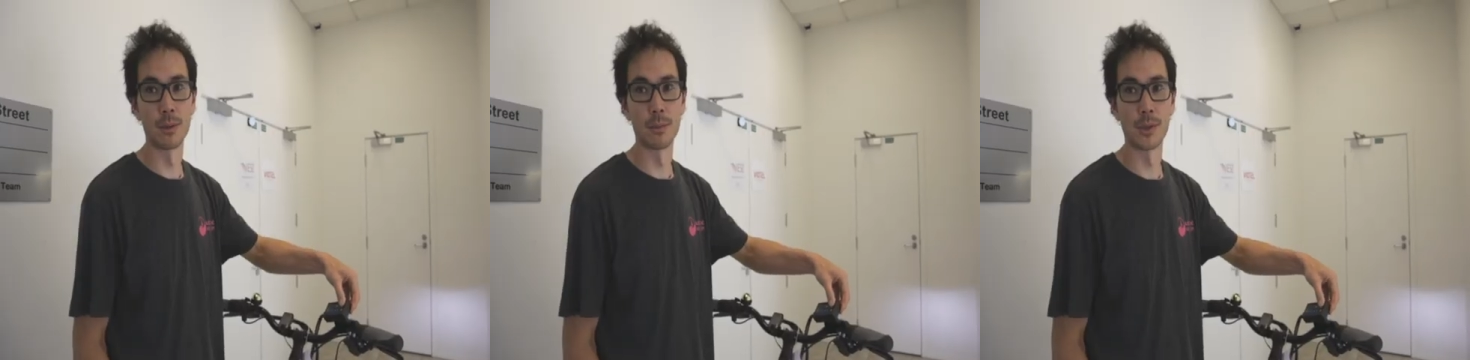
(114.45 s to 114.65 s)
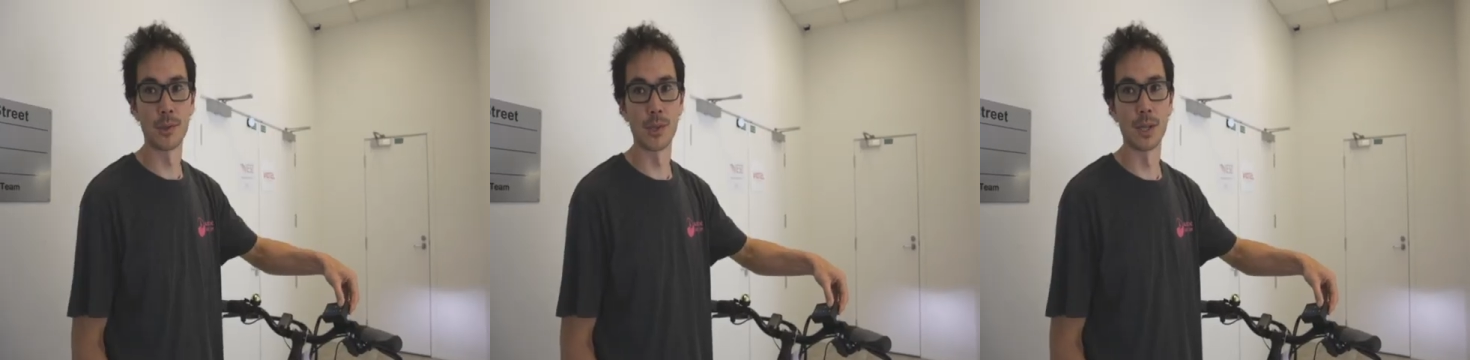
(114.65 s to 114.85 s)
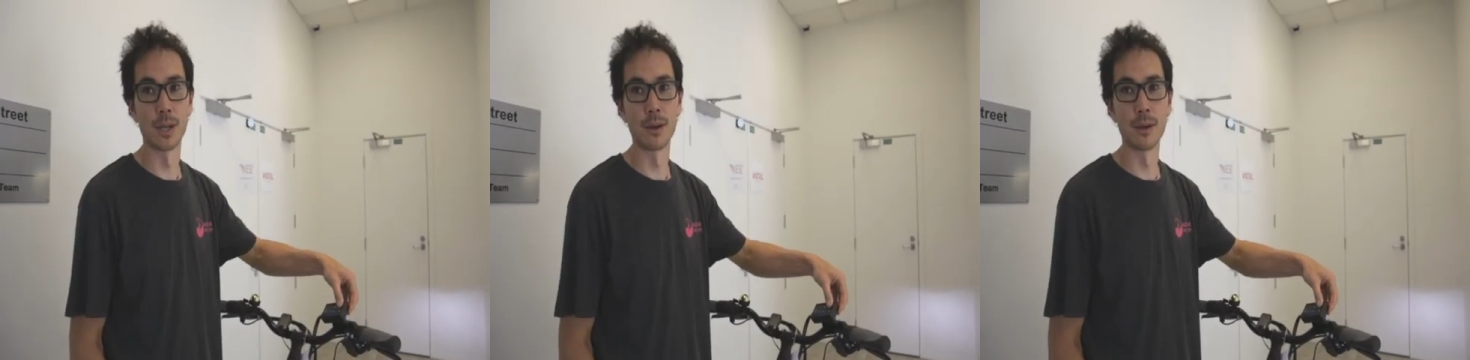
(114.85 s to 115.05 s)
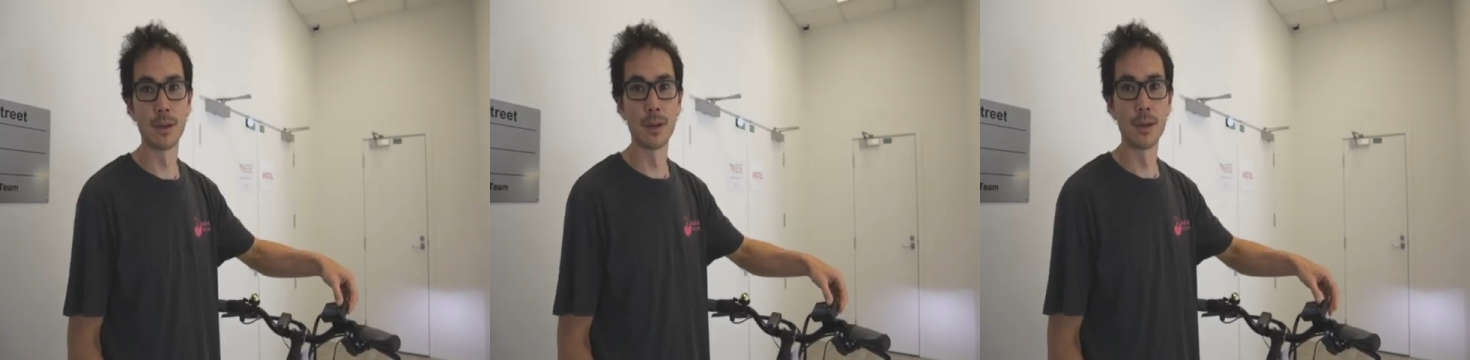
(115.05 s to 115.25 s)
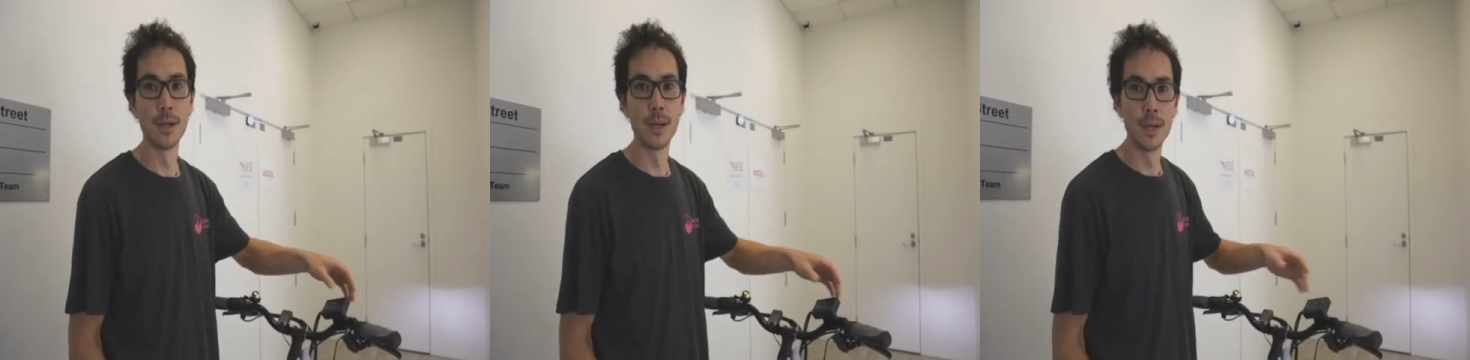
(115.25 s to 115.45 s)
kilometers an hour.
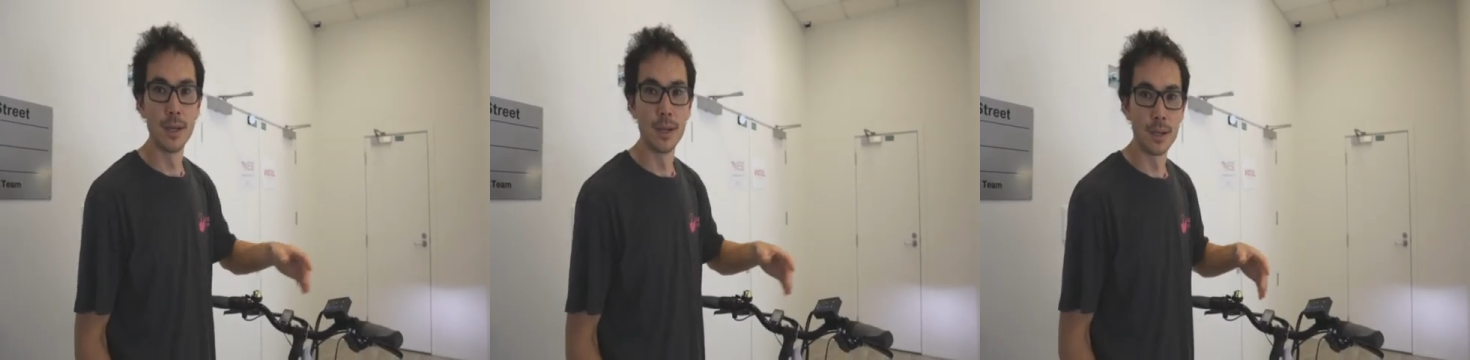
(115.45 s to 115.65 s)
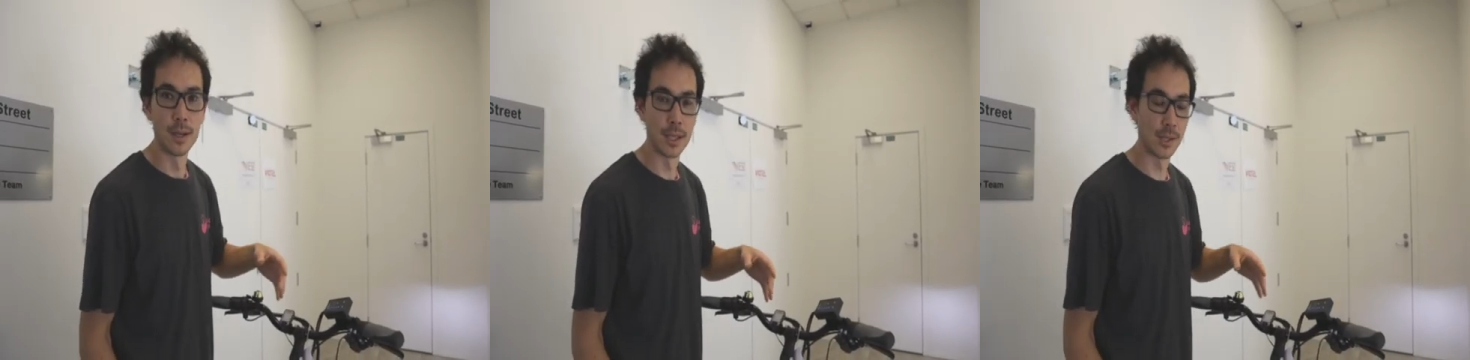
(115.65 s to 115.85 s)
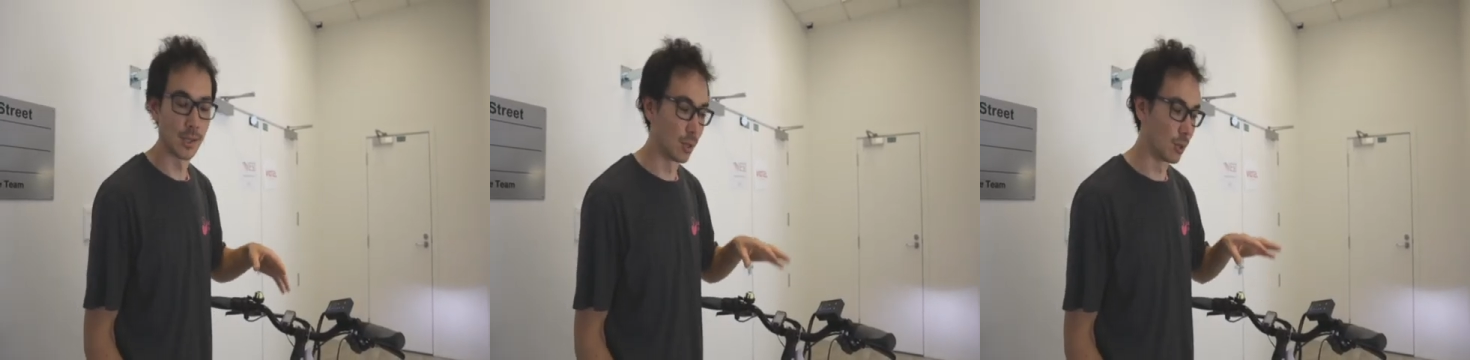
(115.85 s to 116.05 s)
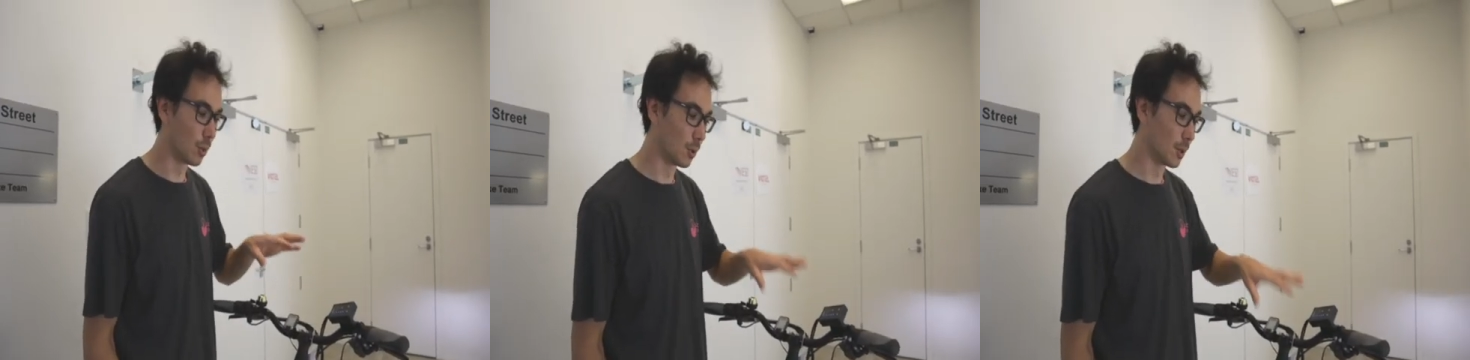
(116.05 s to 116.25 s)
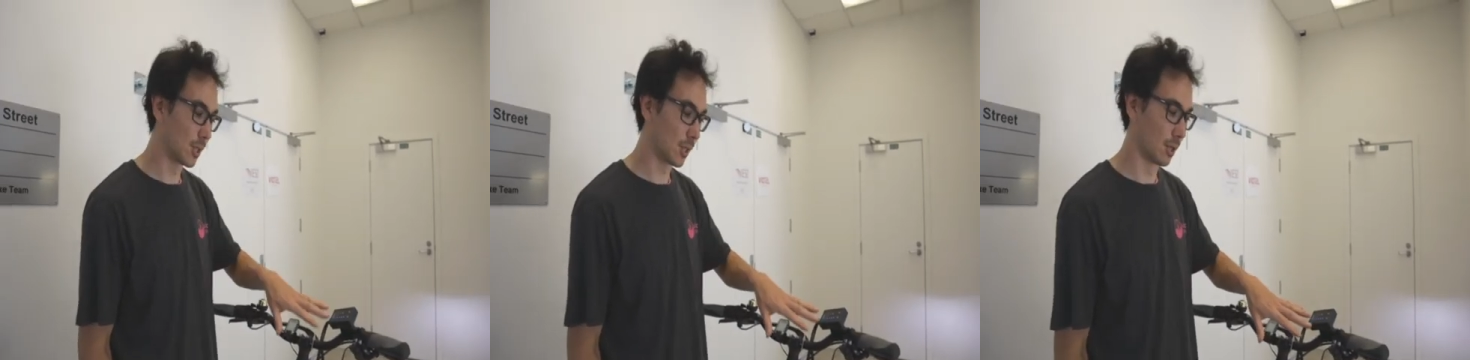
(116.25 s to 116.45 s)
It's not
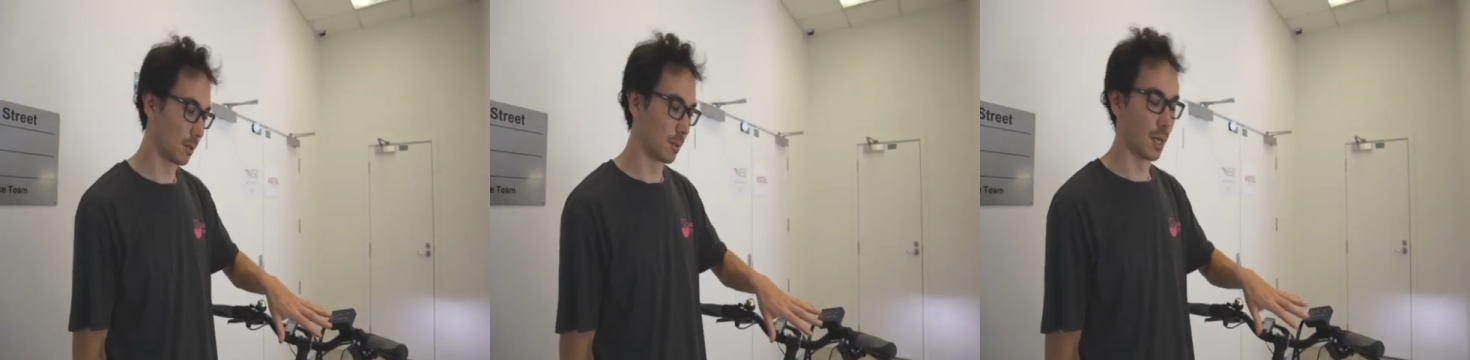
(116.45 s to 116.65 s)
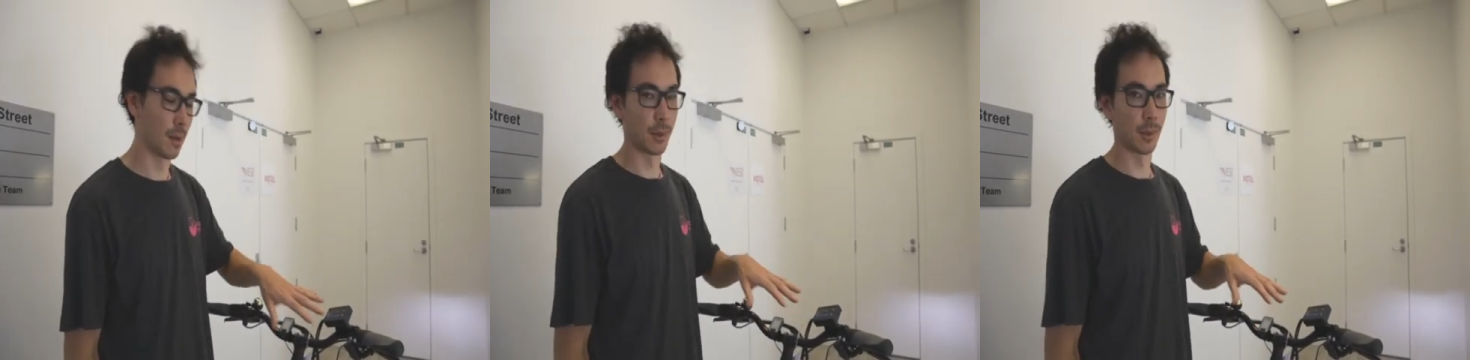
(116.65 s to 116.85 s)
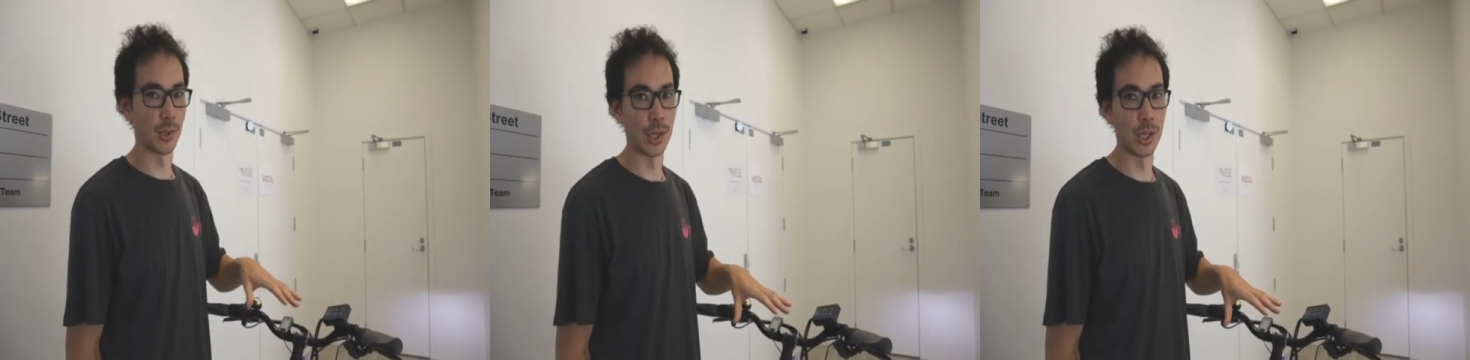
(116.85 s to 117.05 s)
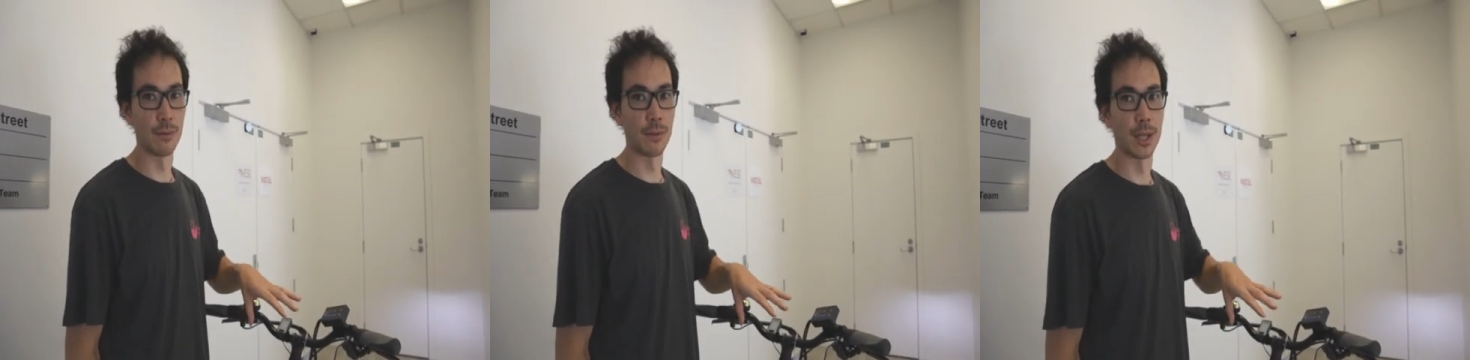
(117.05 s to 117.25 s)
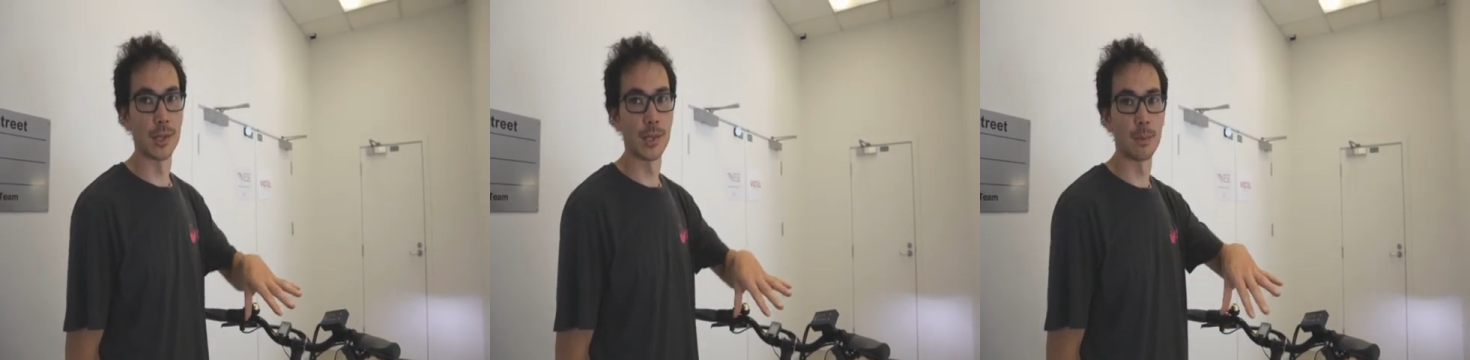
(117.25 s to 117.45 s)
always going to be able to
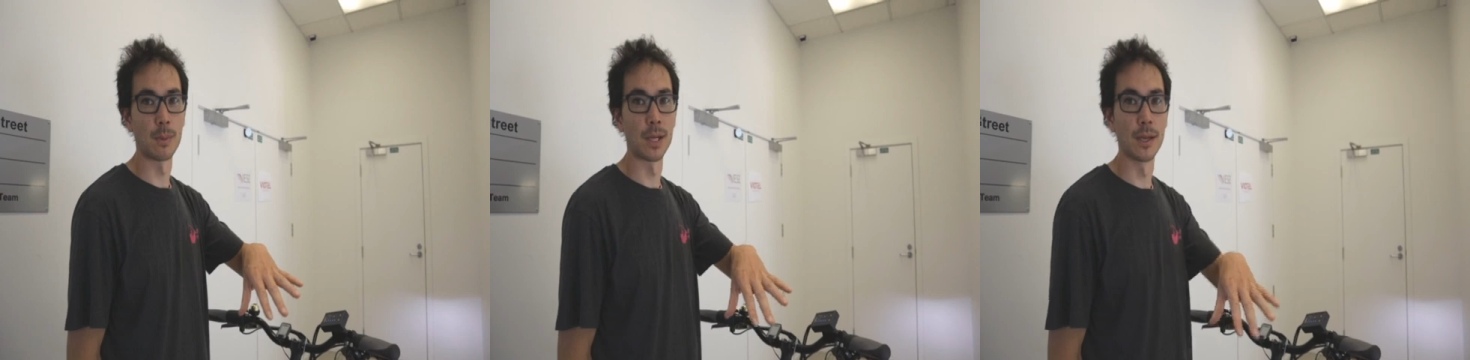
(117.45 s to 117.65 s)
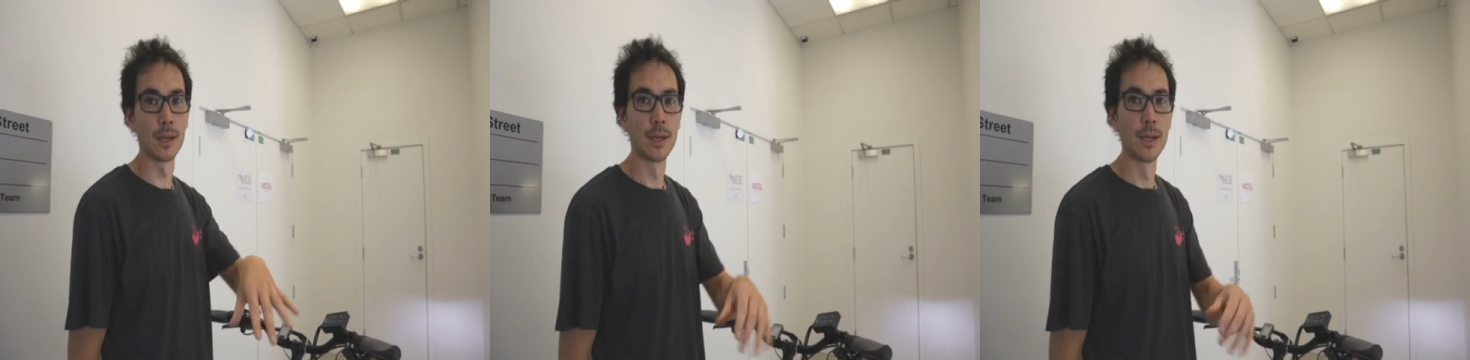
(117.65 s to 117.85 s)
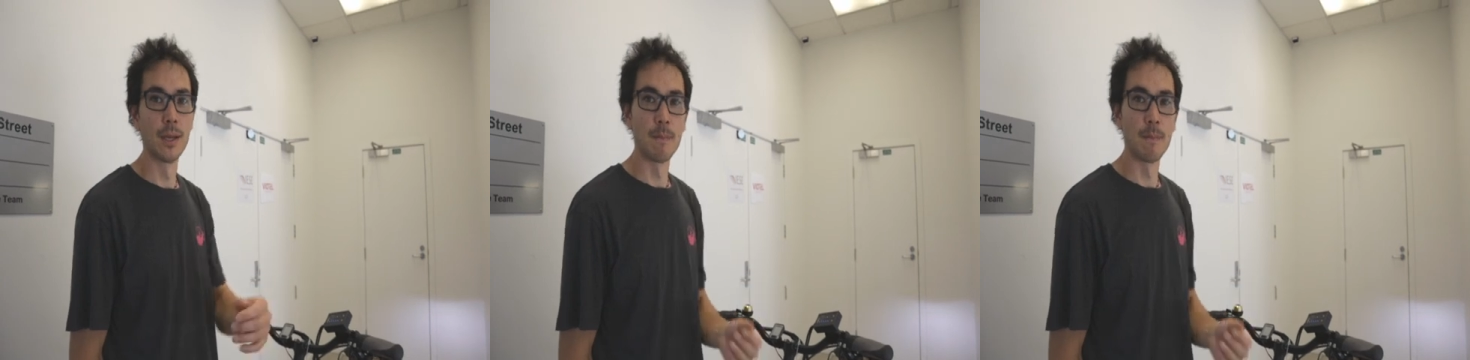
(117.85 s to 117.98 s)
achieve that speed.